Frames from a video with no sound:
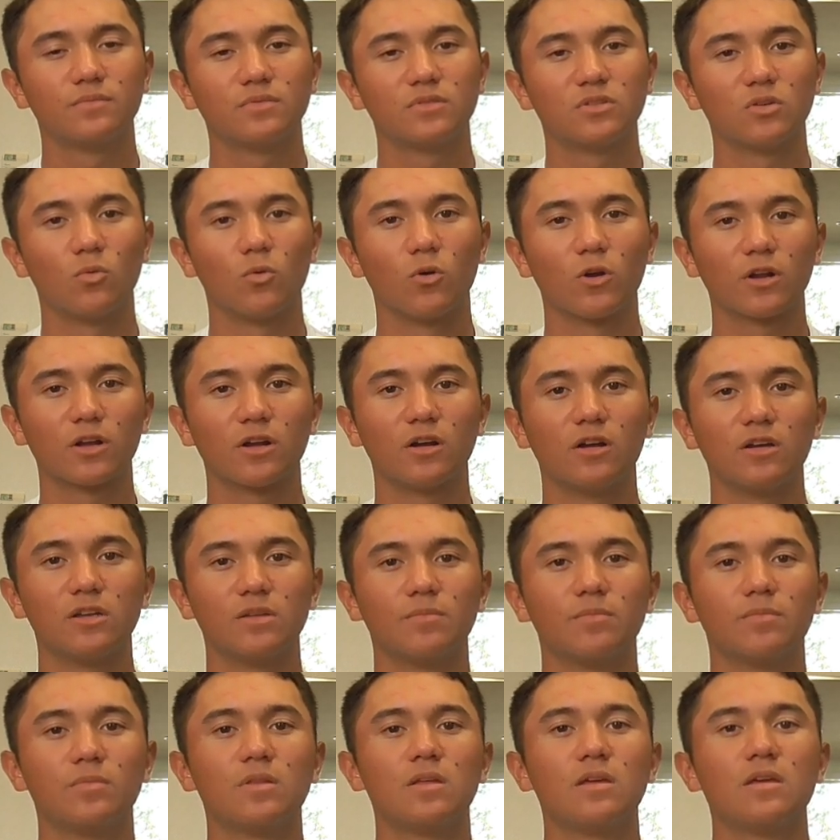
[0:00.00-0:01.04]
to work
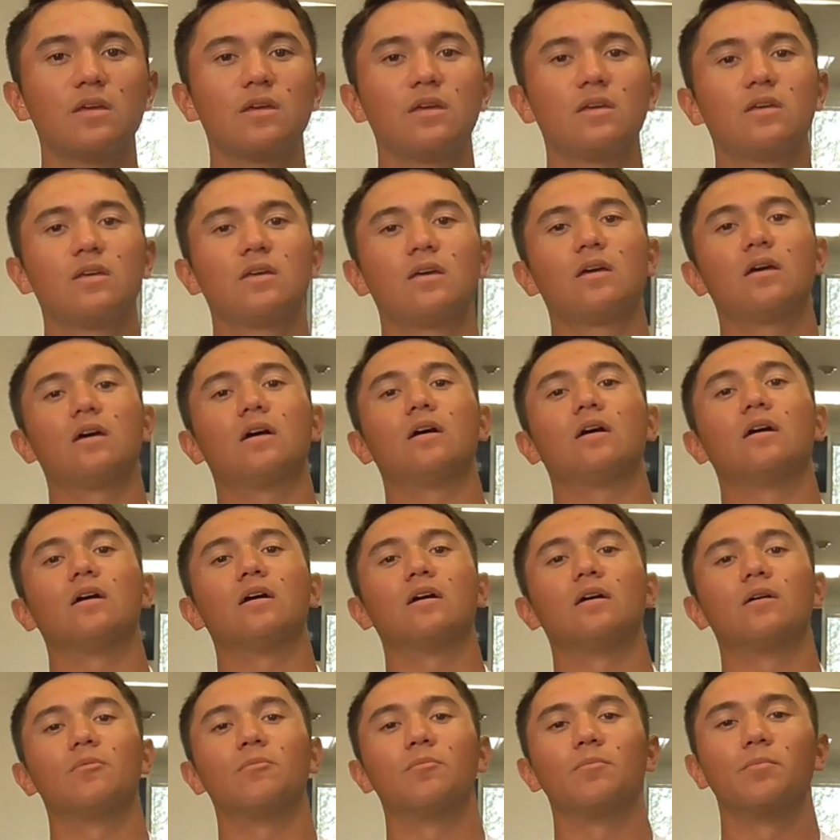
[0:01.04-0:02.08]

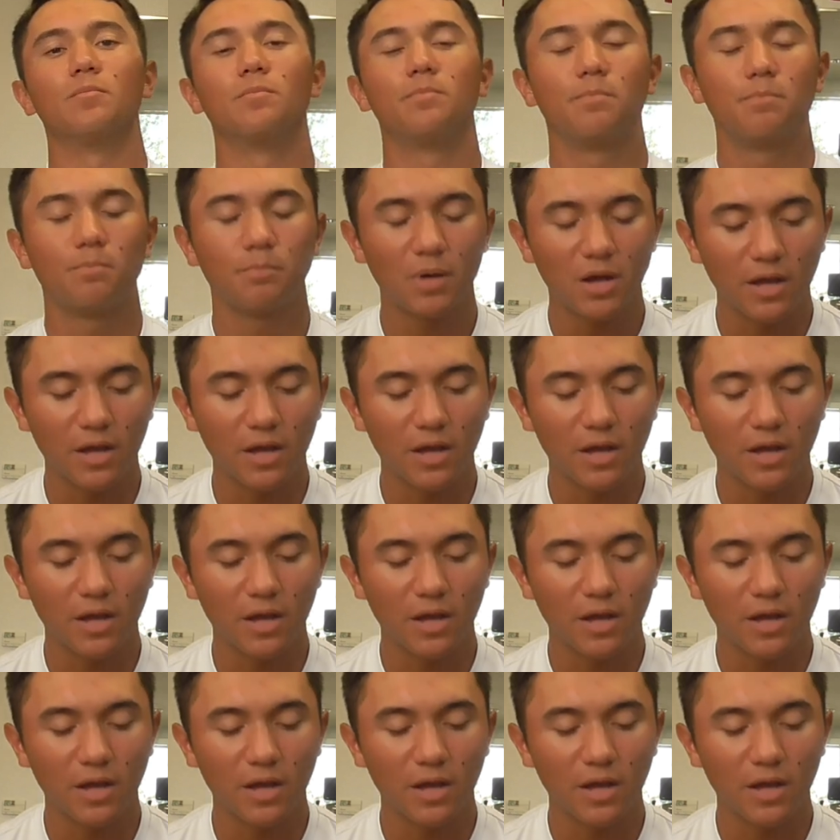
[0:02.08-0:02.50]
on,